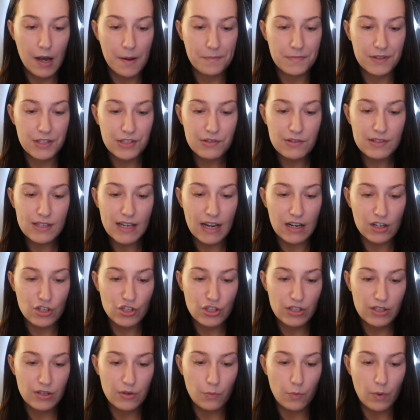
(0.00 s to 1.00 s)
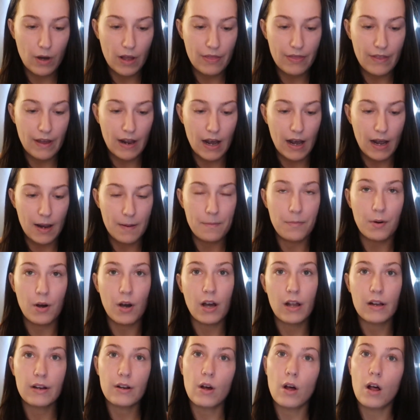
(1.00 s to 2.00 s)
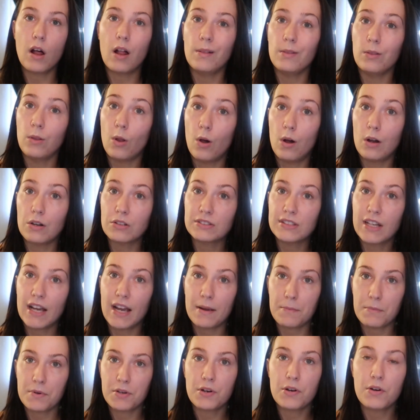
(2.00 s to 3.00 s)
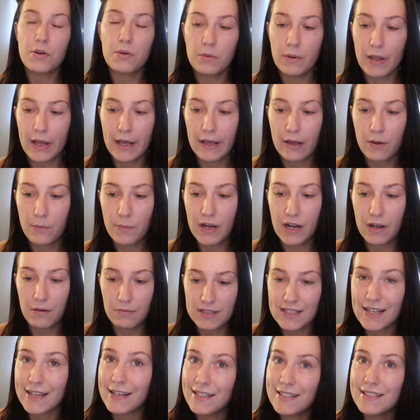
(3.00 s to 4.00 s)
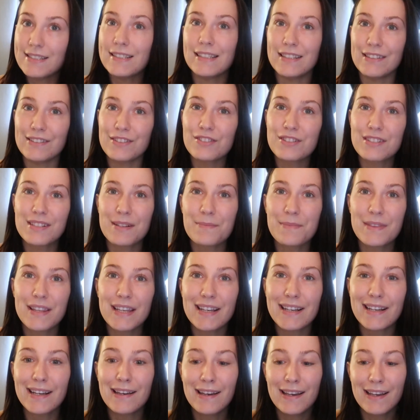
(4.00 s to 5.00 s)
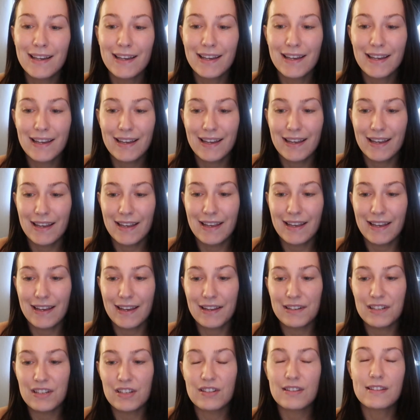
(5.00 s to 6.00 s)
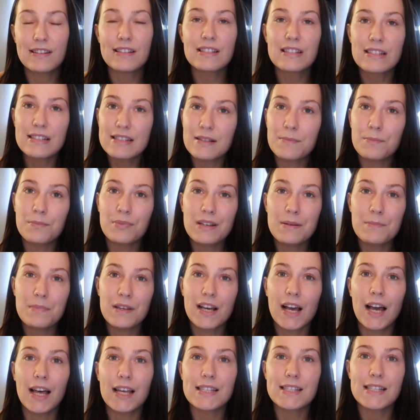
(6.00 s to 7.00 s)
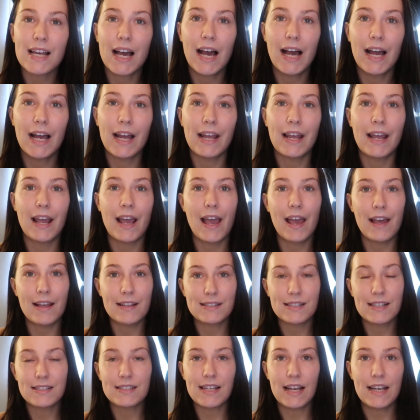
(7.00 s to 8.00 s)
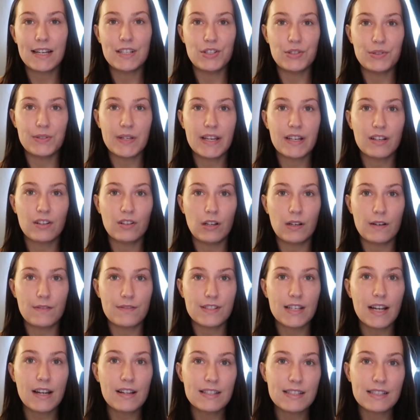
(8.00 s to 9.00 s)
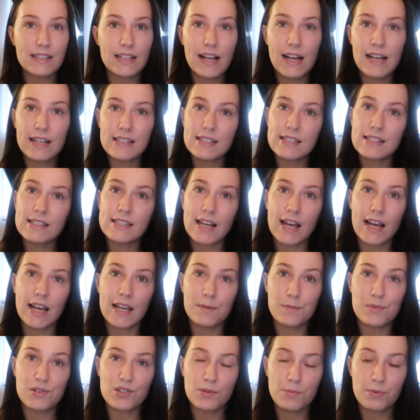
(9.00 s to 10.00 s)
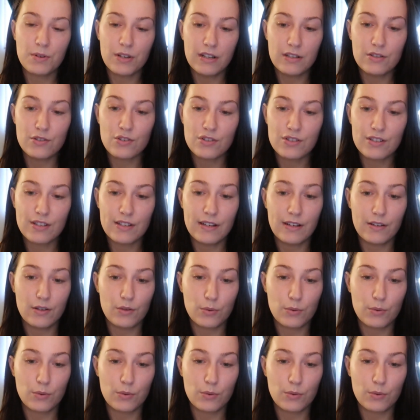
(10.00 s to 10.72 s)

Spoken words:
This was actually one that I bought a long time ago, like when I was 18 or something. And this is simply because since I do take a lot of science classes, I am super interested in